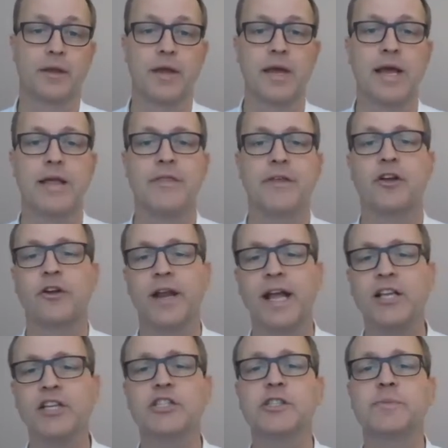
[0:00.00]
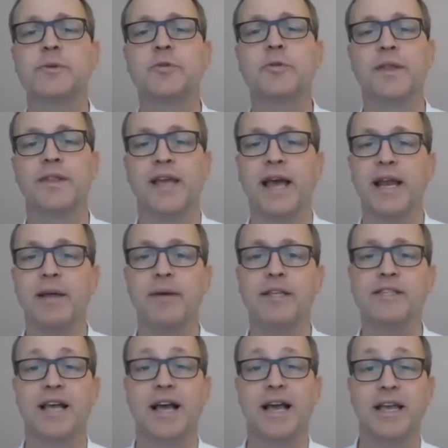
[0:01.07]
The connections between the elements
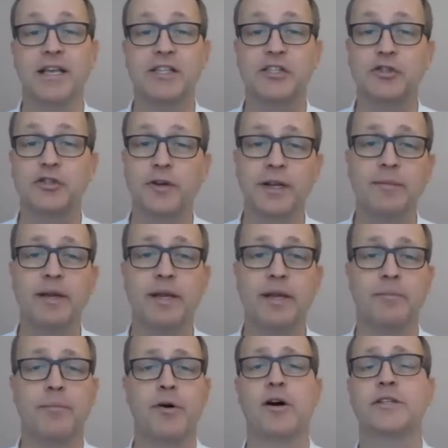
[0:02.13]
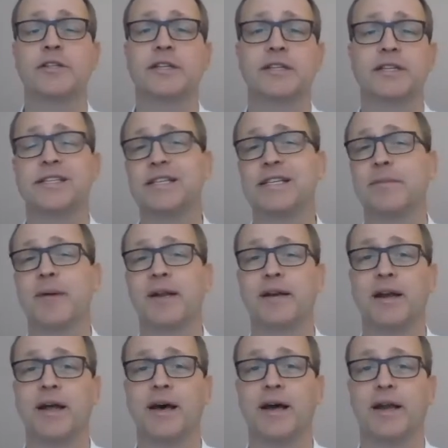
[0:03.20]
are extremely important in segmental
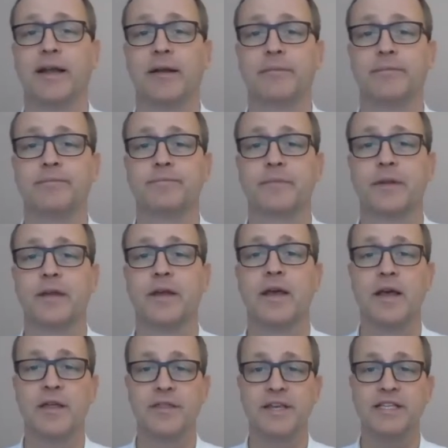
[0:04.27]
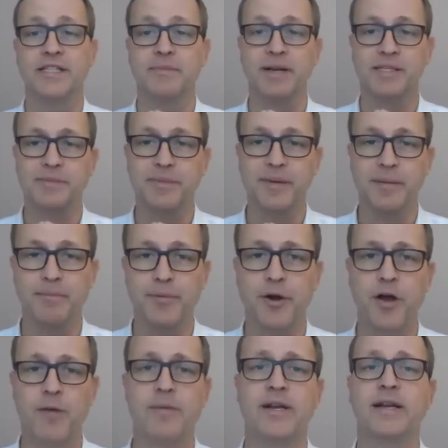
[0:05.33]
lining. These must be
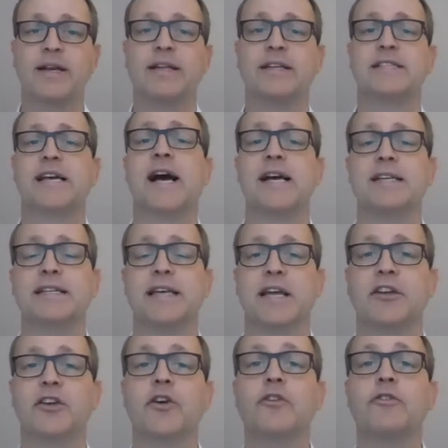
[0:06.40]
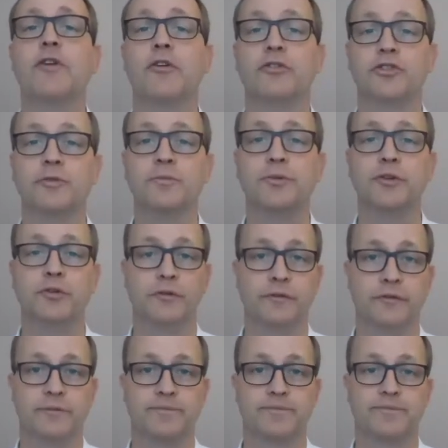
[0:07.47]
permanently tight and
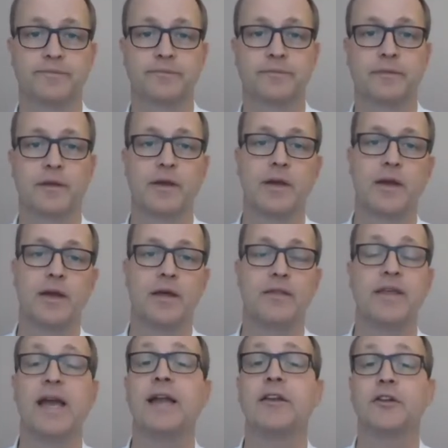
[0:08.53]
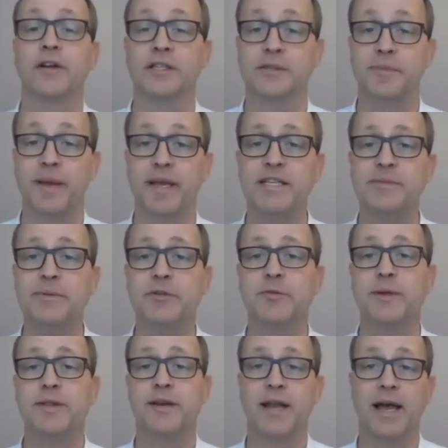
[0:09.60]
corrosion-proof. The annular space
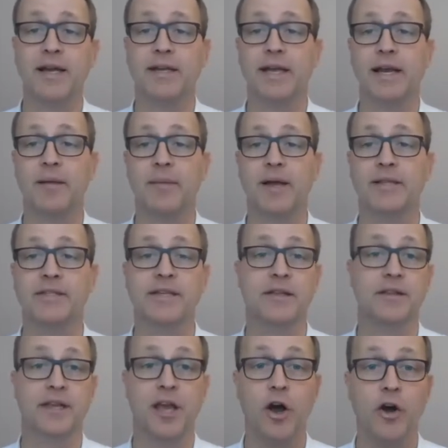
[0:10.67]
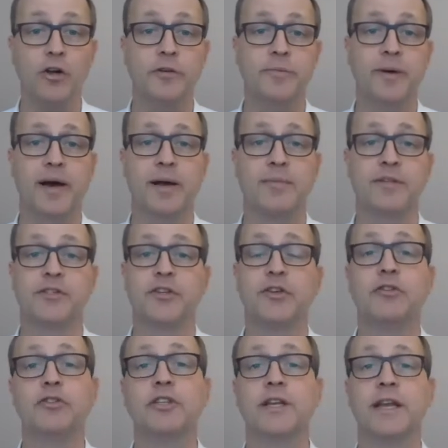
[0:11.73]
between the lining elements and the old pipe is
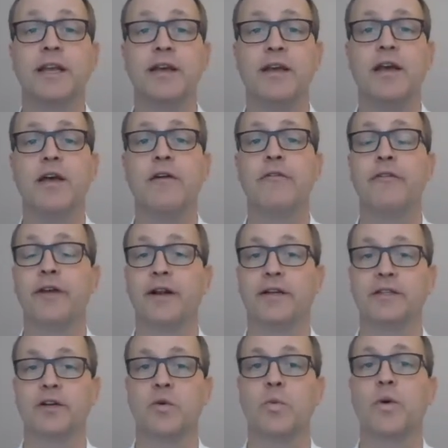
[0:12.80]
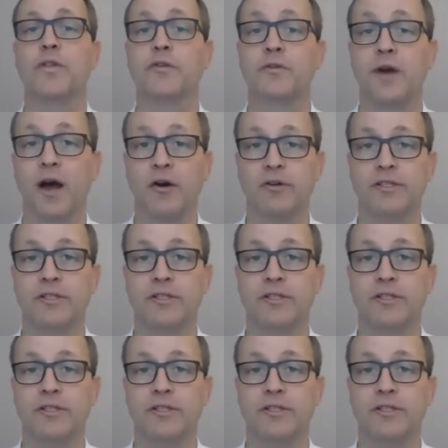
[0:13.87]
usually filled with grout.